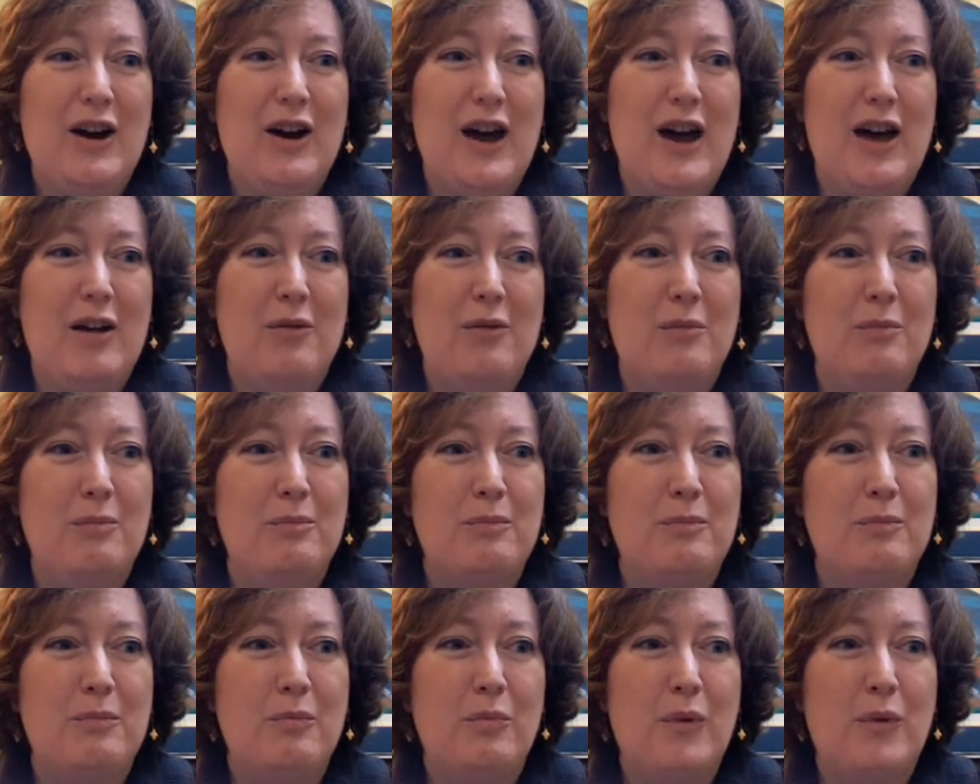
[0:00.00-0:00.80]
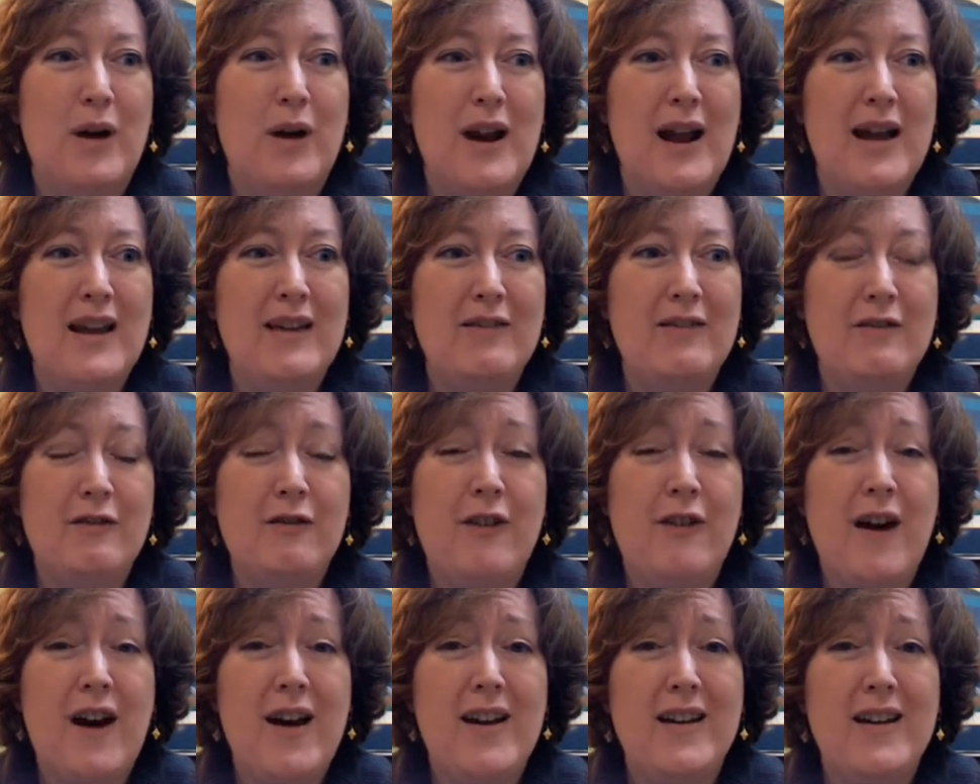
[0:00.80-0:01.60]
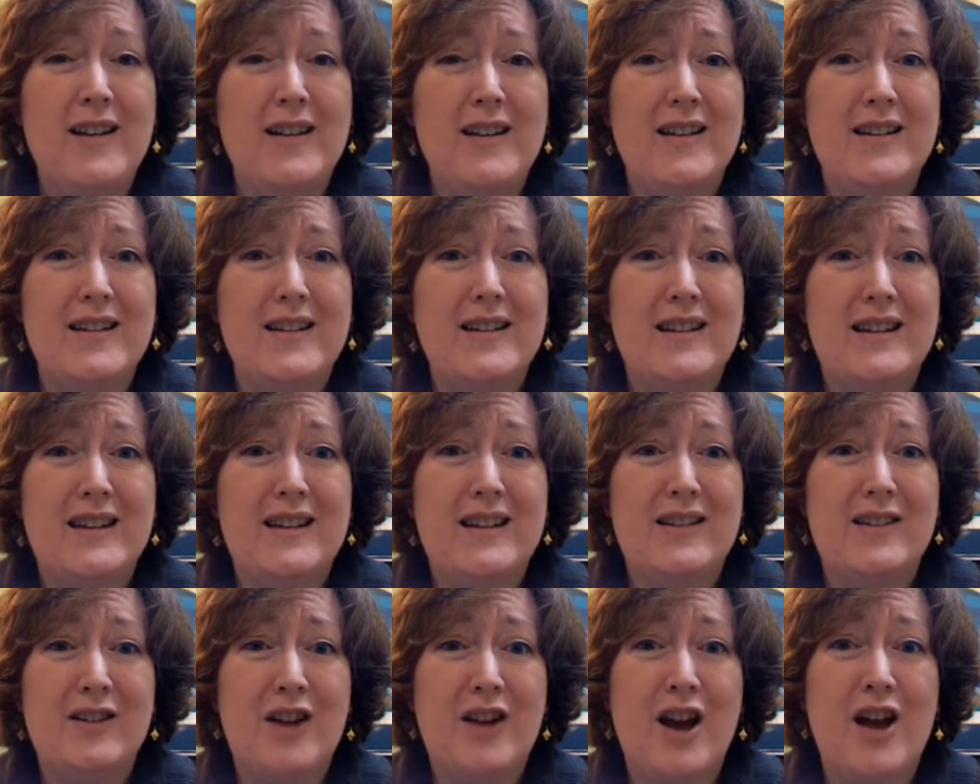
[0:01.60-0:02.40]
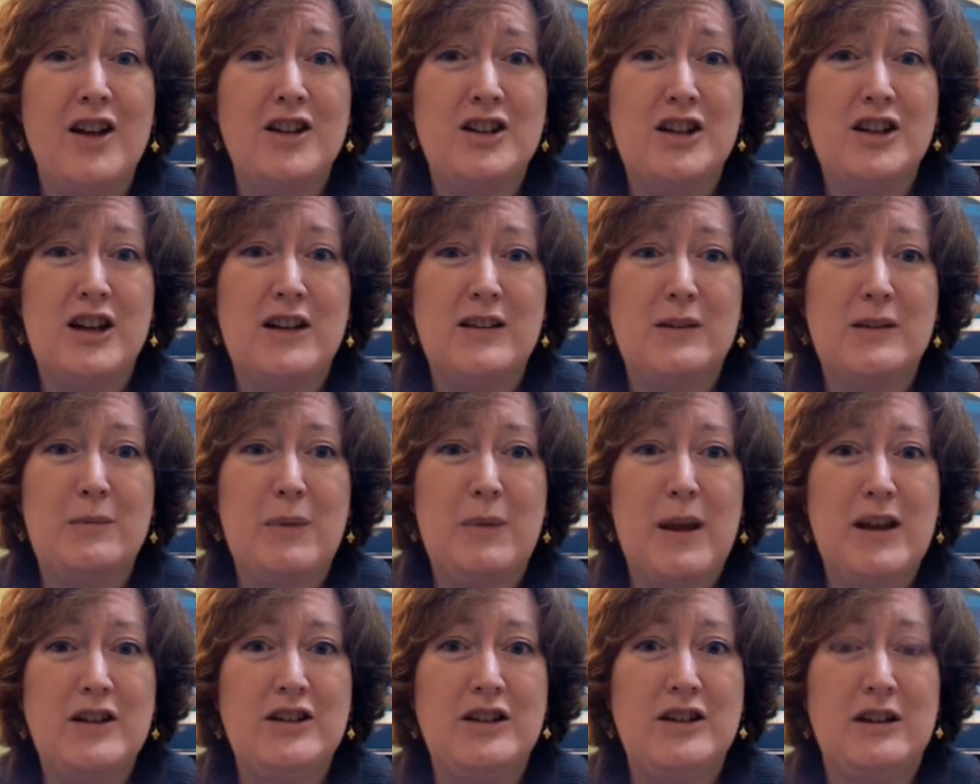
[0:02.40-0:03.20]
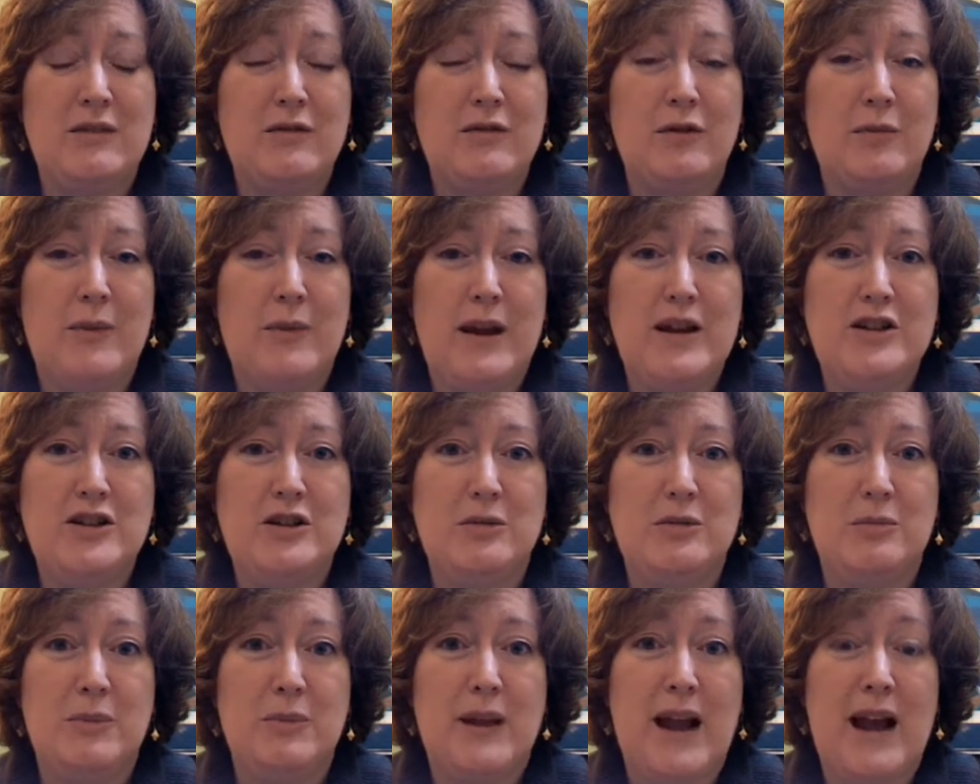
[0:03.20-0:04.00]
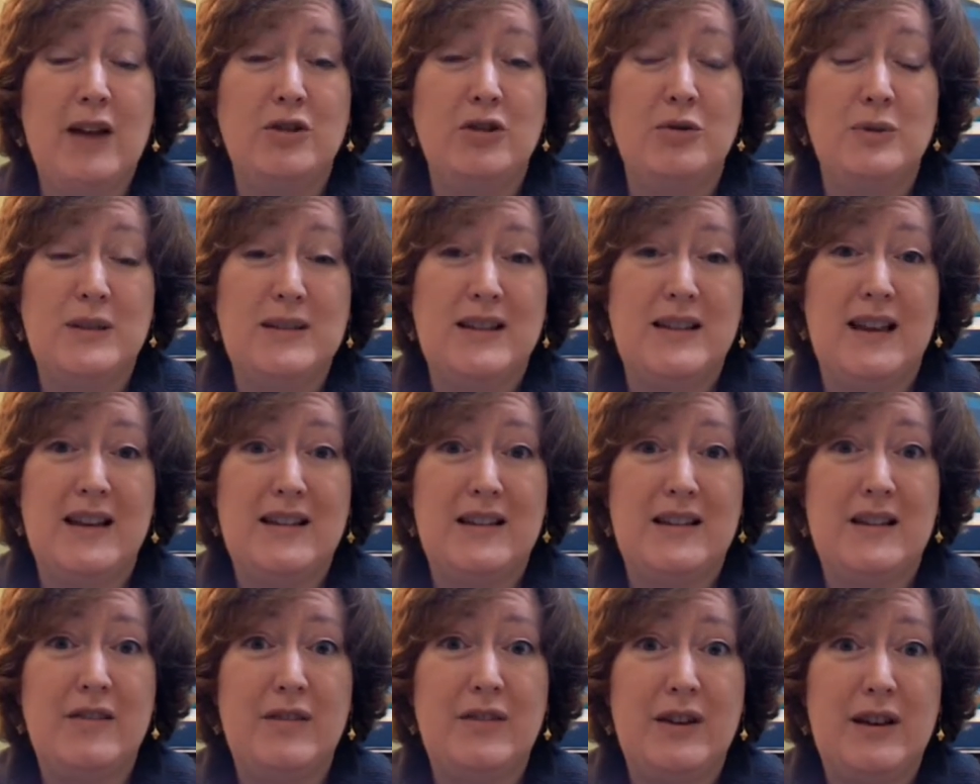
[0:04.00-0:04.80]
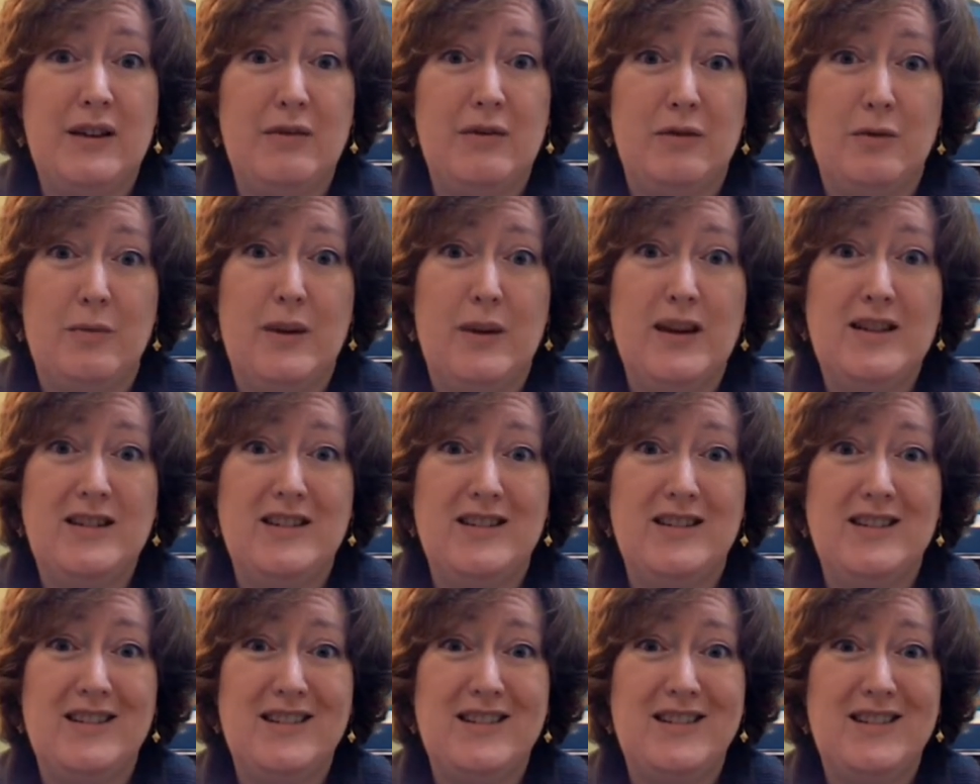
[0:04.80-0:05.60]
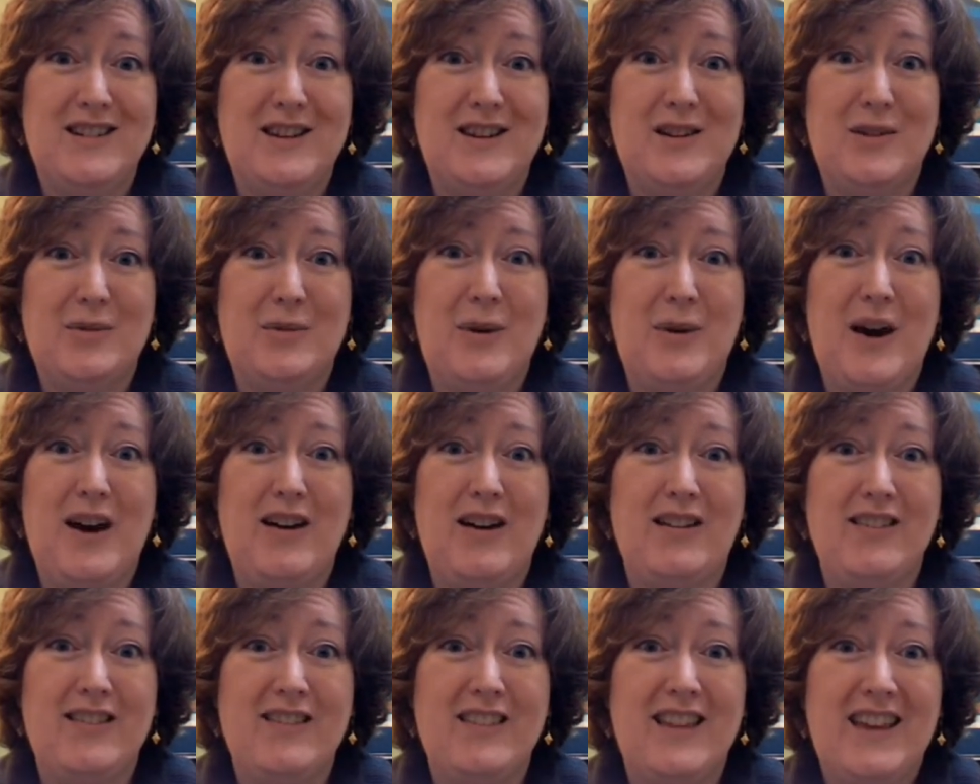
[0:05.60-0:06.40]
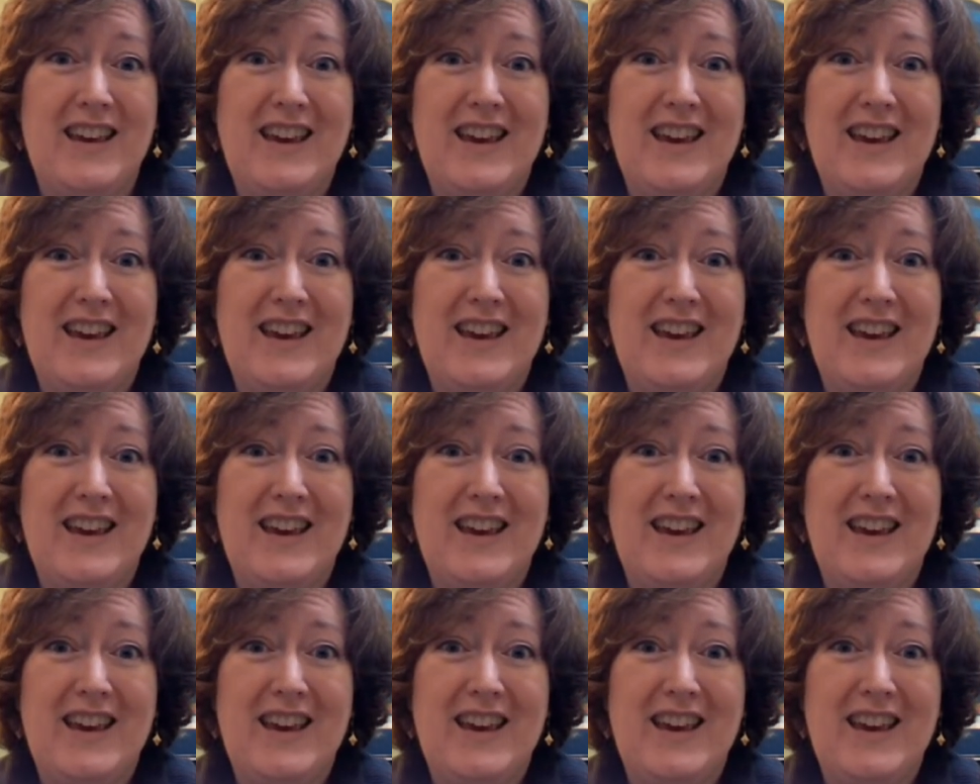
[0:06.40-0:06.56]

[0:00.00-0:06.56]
And what I can find is not just patient information, but actually scientific information as well.